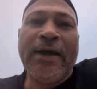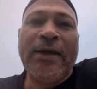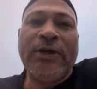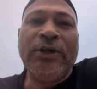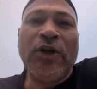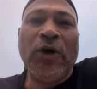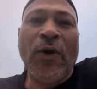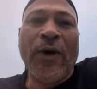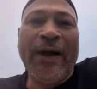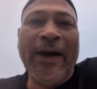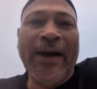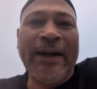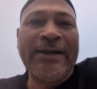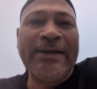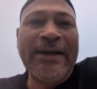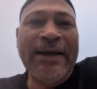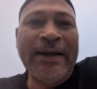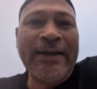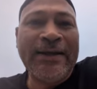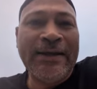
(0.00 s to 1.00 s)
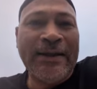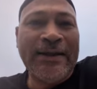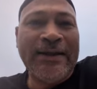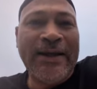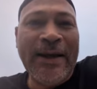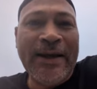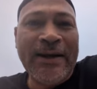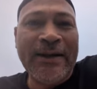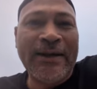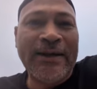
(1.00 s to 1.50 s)
you know, I kind of dig into the
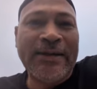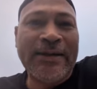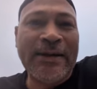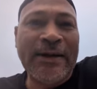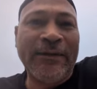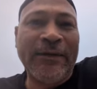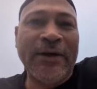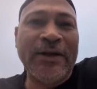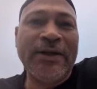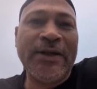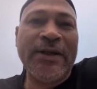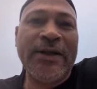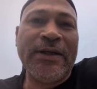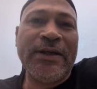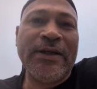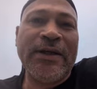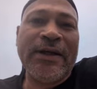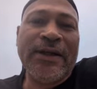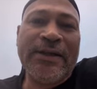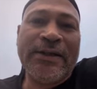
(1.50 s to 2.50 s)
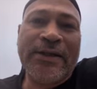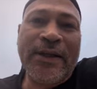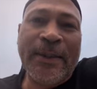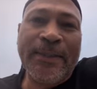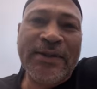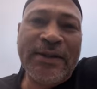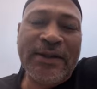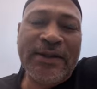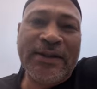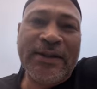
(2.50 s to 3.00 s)
data to see if there's any
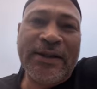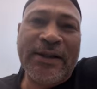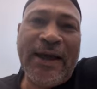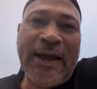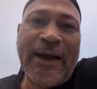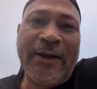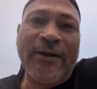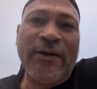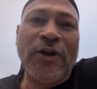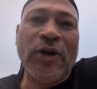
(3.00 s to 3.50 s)
substance to that.